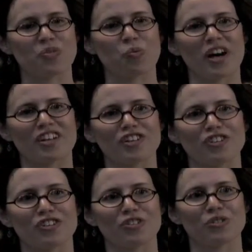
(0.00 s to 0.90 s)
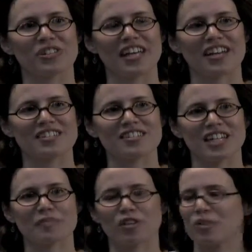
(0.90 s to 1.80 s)
What you gained at
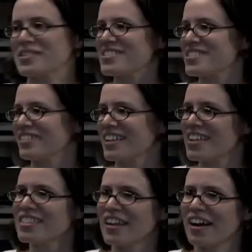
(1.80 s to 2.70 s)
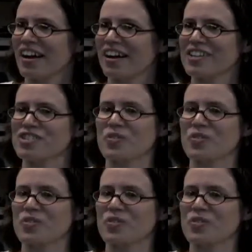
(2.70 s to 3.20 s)
Sycamore was still in there, and so